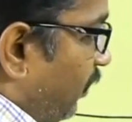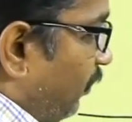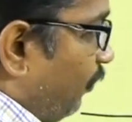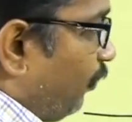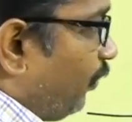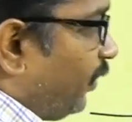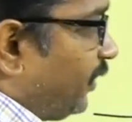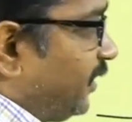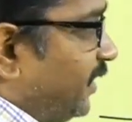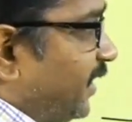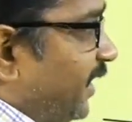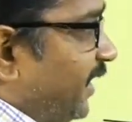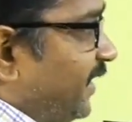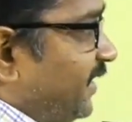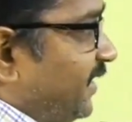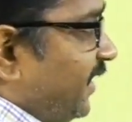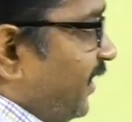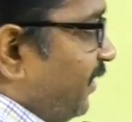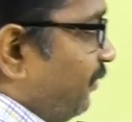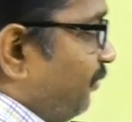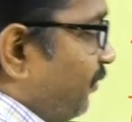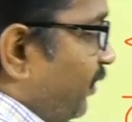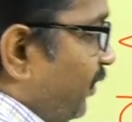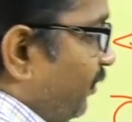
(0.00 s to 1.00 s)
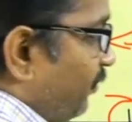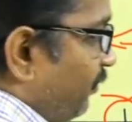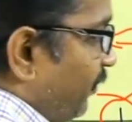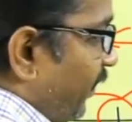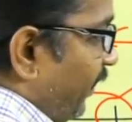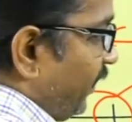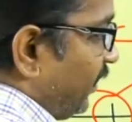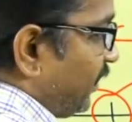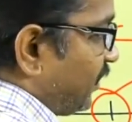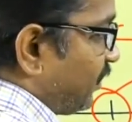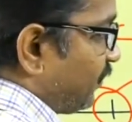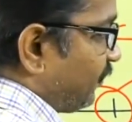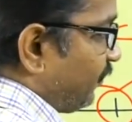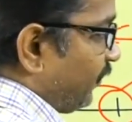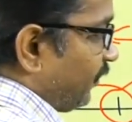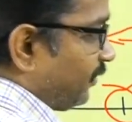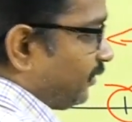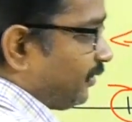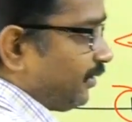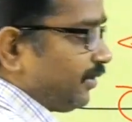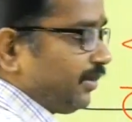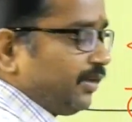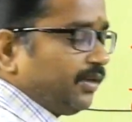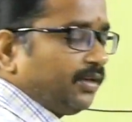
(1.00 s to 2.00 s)
What is the right side number? Minus 4.
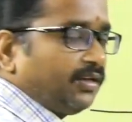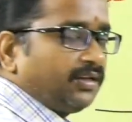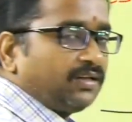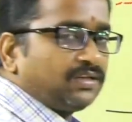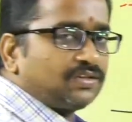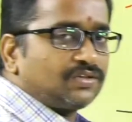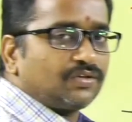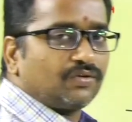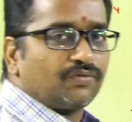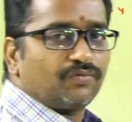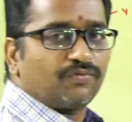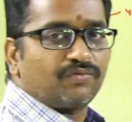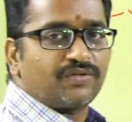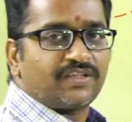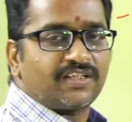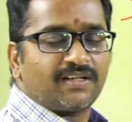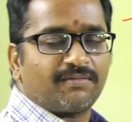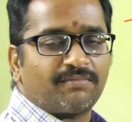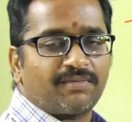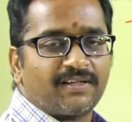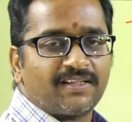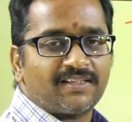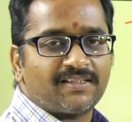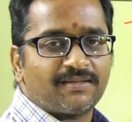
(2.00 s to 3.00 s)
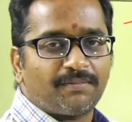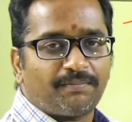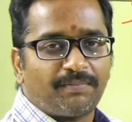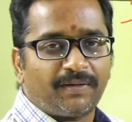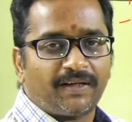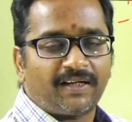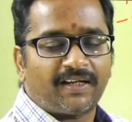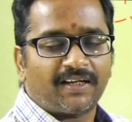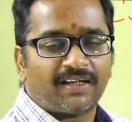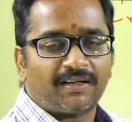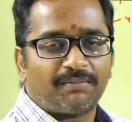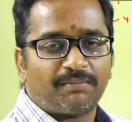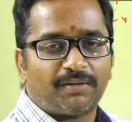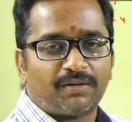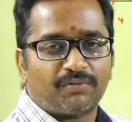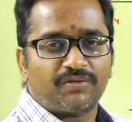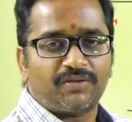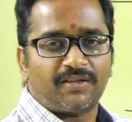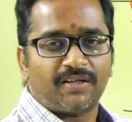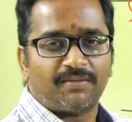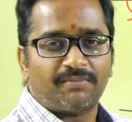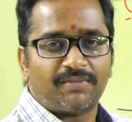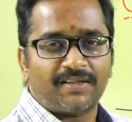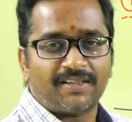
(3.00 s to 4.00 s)
So which number is the bigger number,
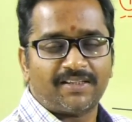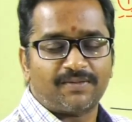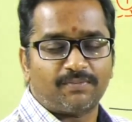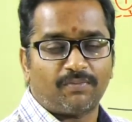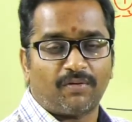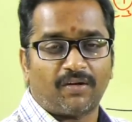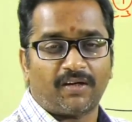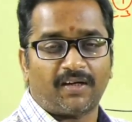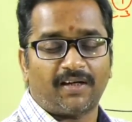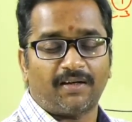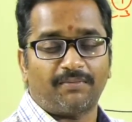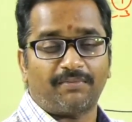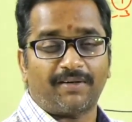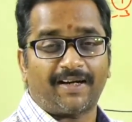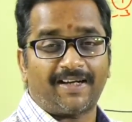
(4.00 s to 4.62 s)
which number is smaller number?